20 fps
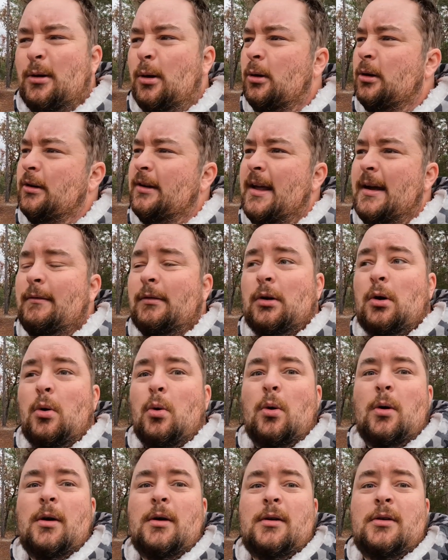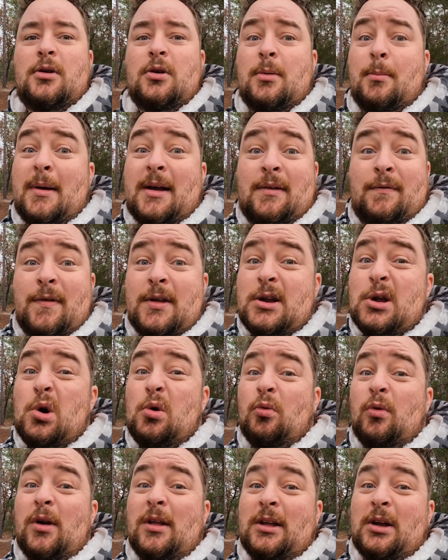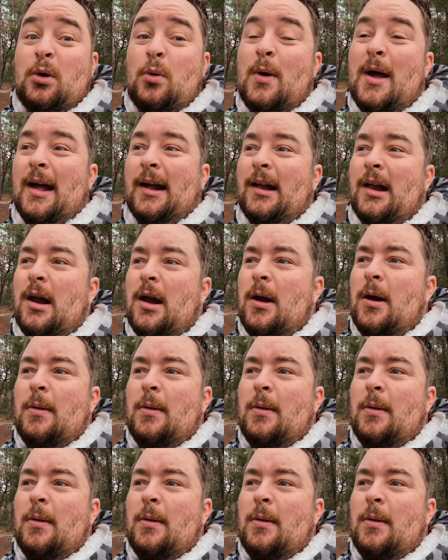hold it down, record. You can make a video really quick.